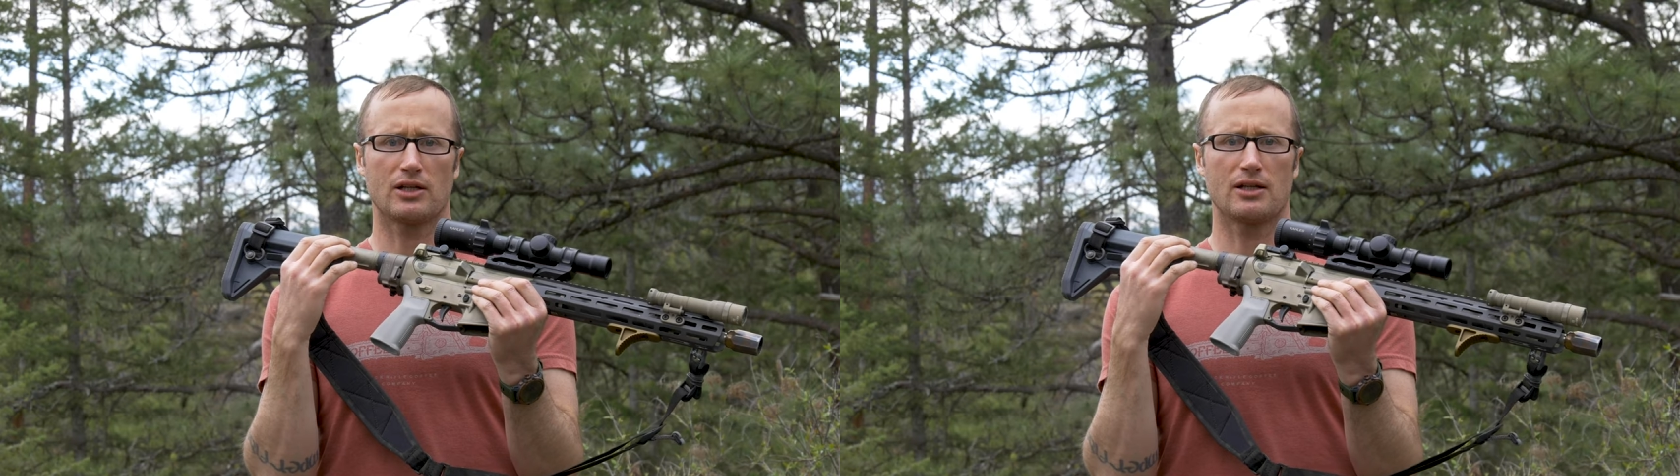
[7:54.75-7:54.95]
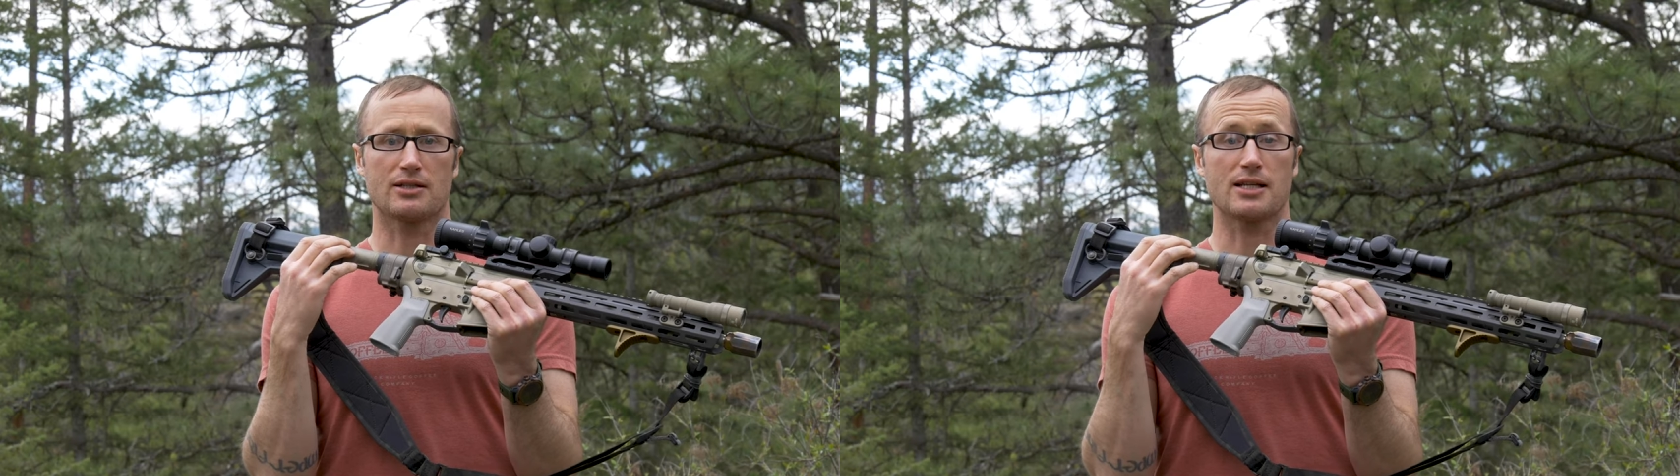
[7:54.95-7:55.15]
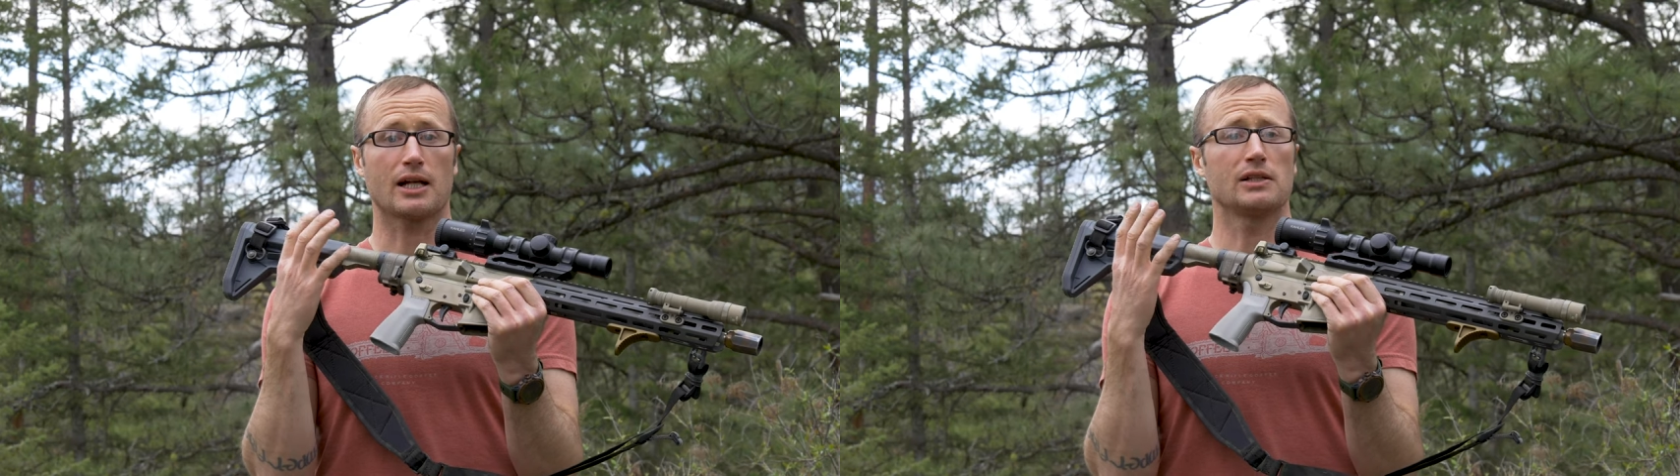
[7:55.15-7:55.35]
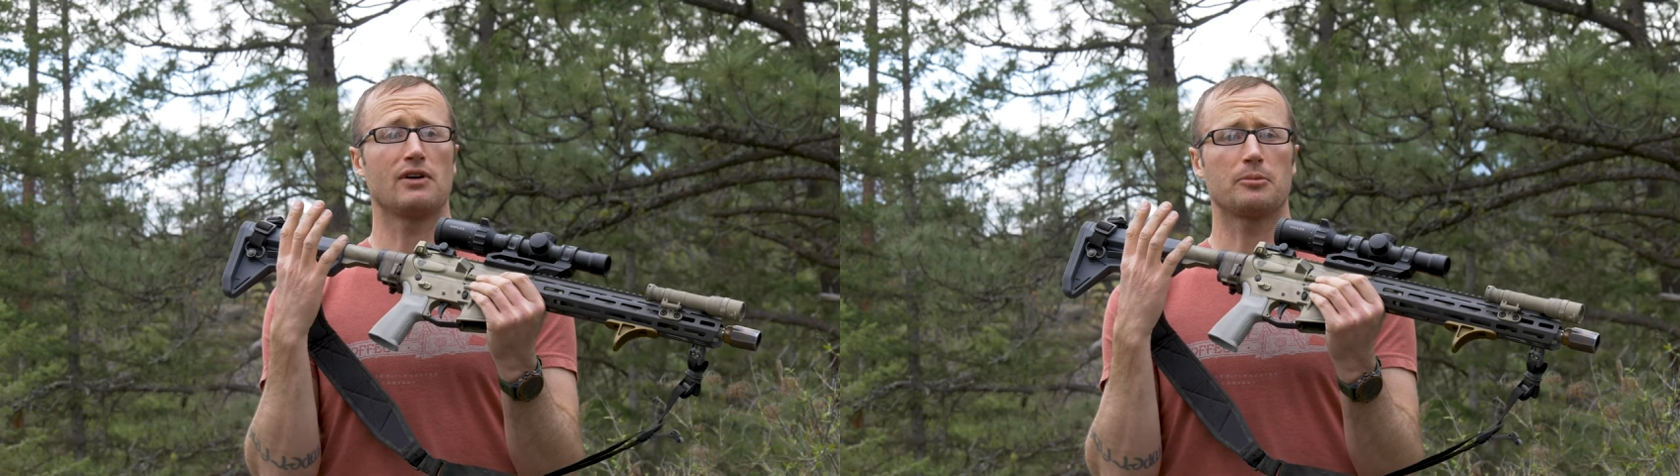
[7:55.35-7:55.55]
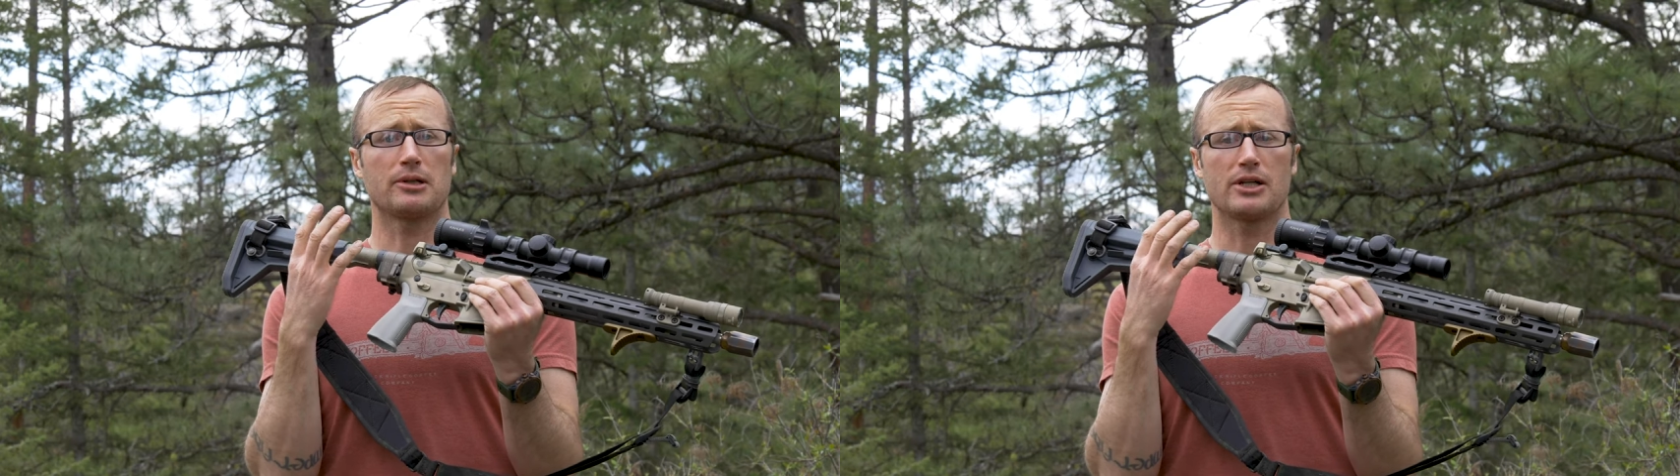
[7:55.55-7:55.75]
the cycle
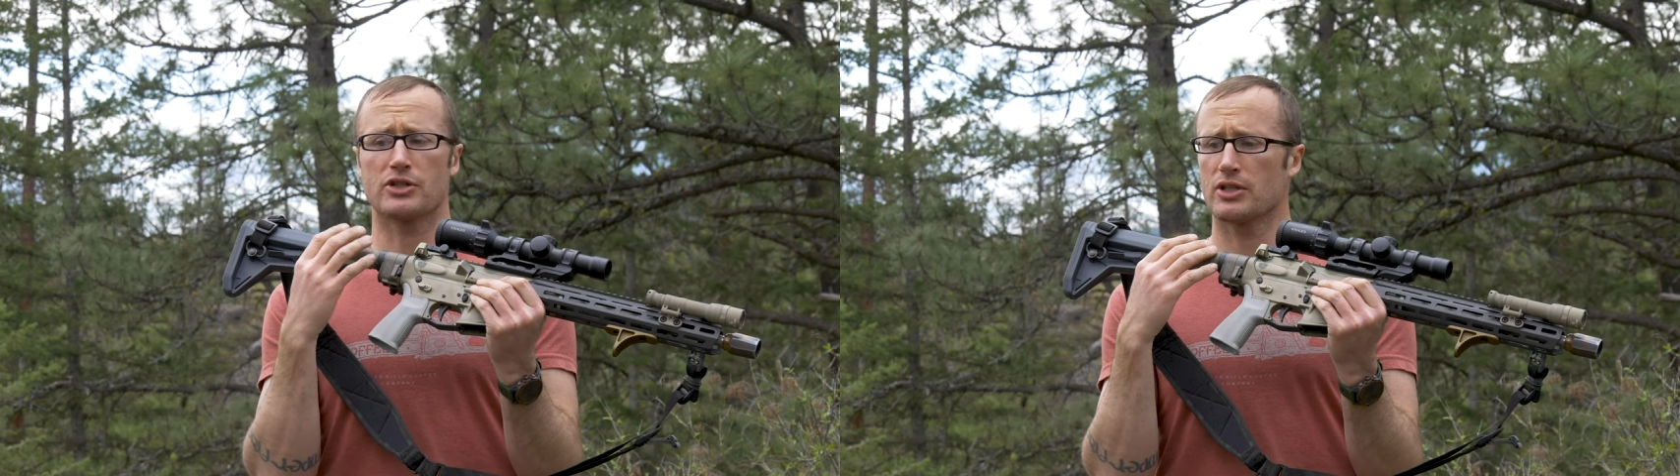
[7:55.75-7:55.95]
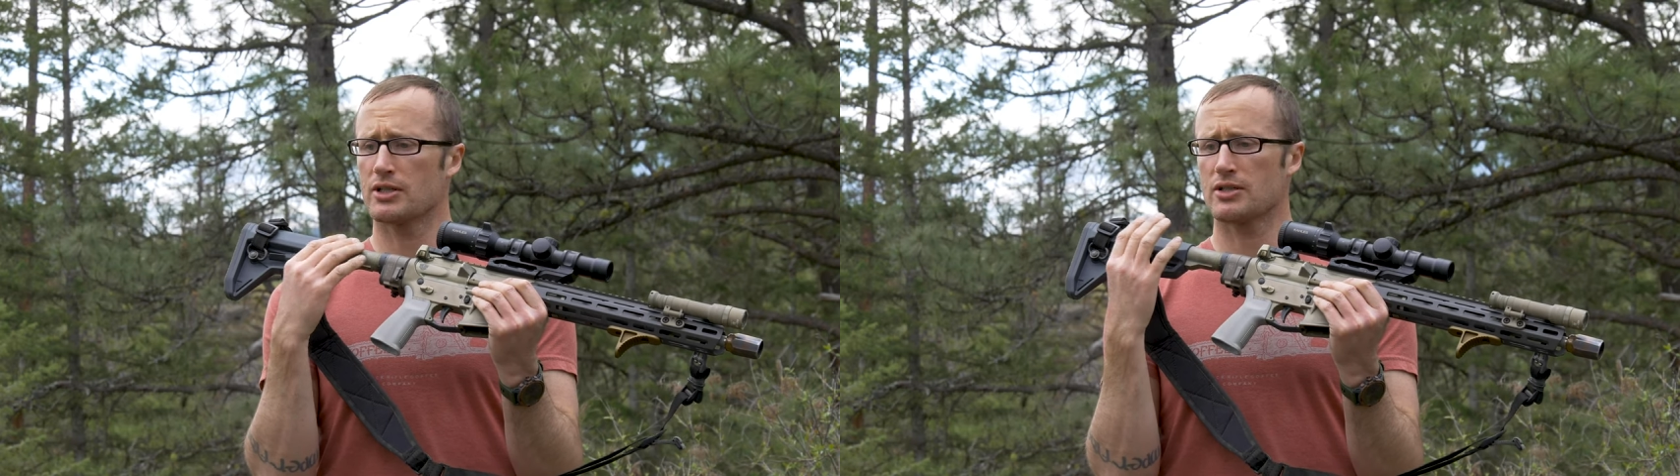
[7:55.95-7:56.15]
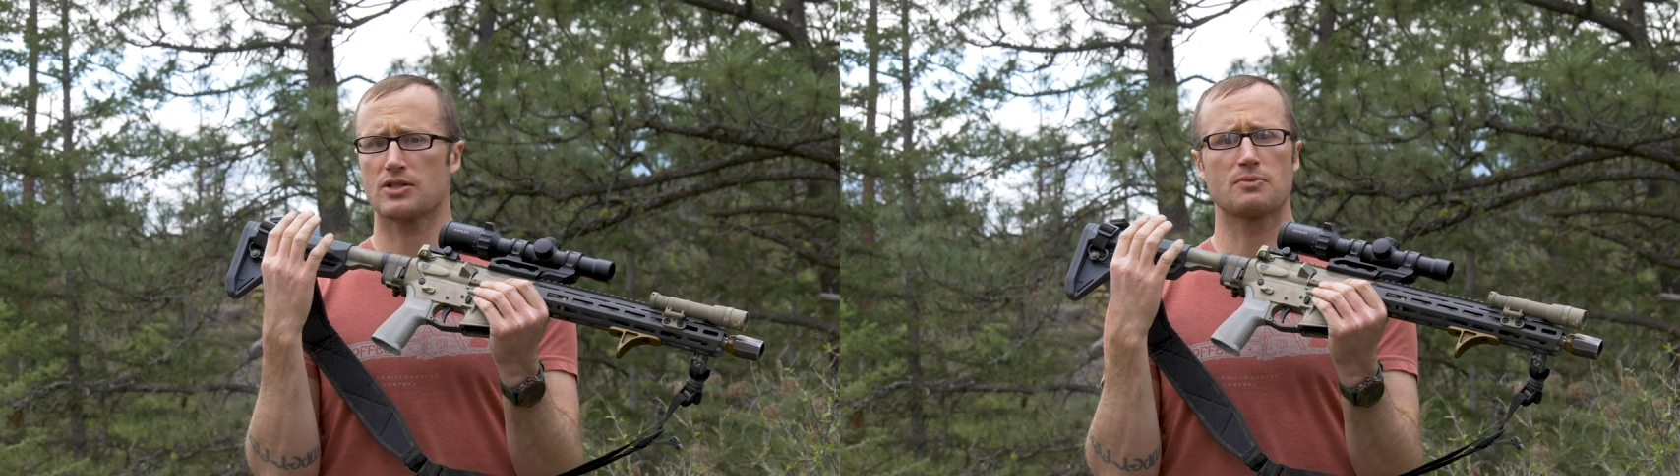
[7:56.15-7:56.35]
of operations,